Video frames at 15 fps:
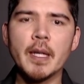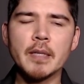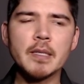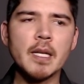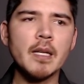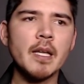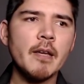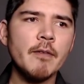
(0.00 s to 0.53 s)
It's
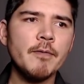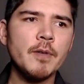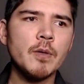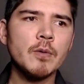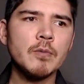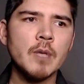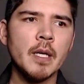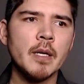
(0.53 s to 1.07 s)
kind of like if
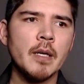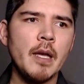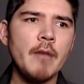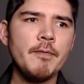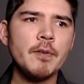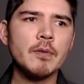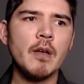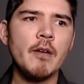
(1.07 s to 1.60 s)
you if
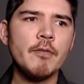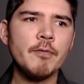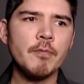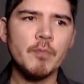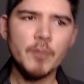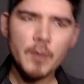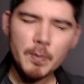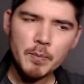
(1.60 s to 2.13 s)
you love
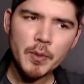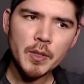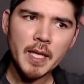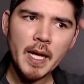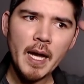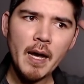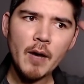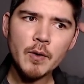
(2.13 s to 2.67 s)
building
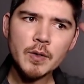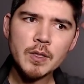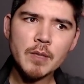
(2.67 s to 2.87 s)
a house,